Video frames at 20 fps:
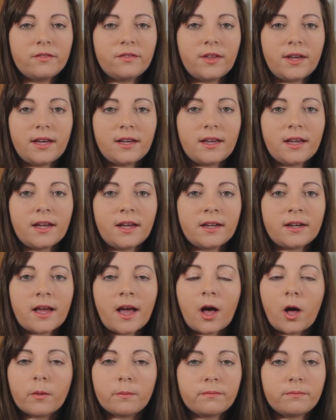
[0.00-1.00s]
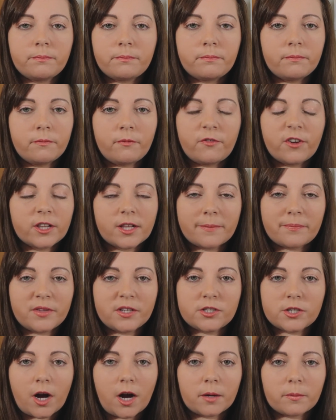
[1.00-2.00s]
They can help fill
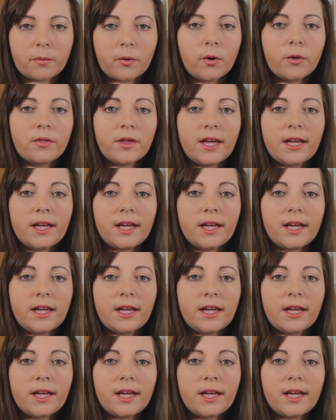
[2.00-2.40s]
up the dog bowl.